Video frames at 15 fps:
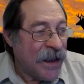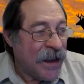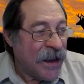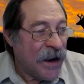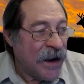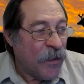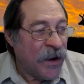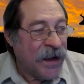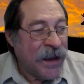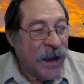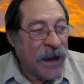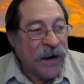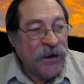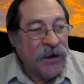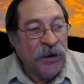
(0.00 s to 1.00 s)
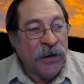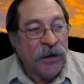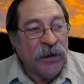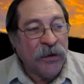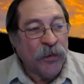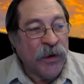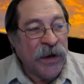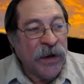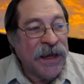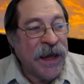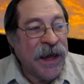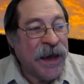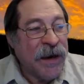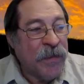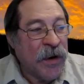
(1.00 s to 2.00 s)
and I want to kind of do a little
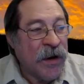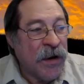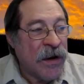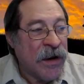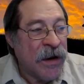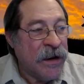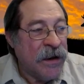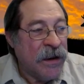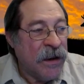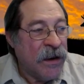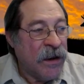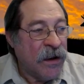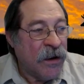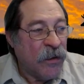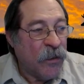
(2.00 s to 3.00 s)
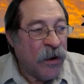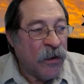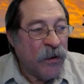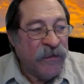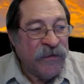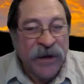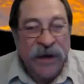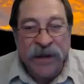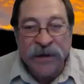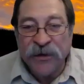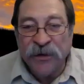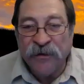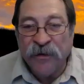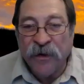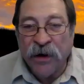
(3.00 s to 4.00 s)
recap on what we've done
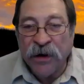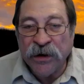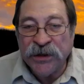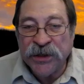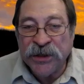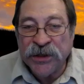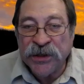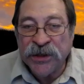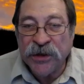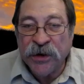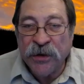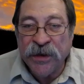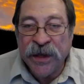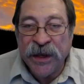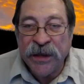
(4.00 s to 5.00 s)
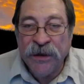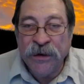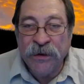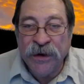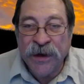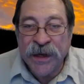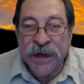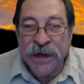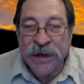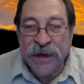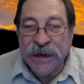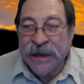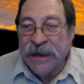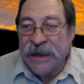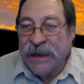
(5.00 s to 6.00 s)
so far, just so that you can